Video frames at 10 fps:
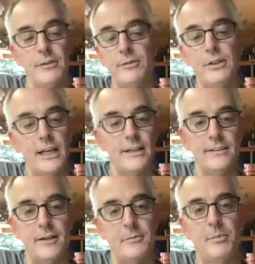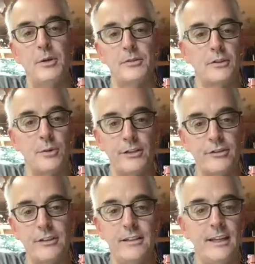few days, I would post a
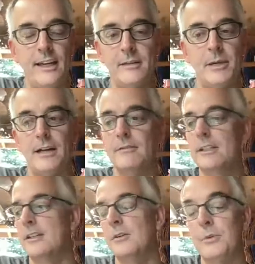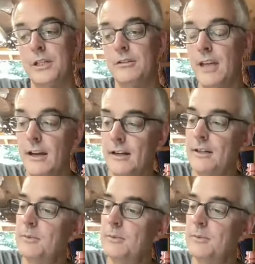question of the day about what do you carry?